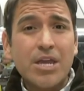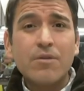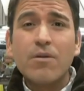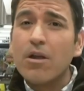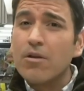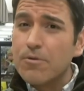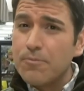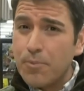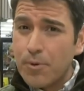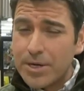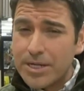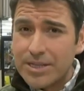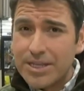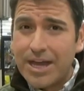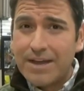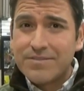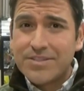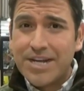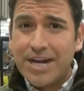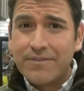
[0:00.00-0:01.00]
We're reporting
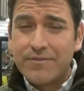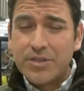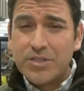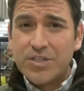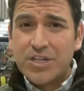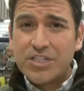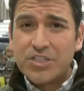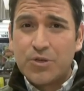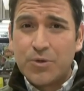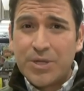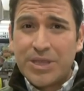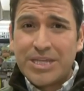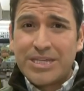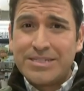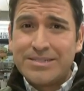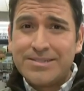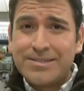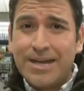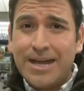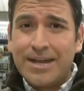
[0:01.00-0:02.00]
live tonight from the city's
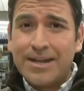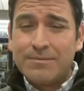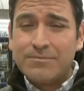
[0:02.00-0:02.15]
northeast side.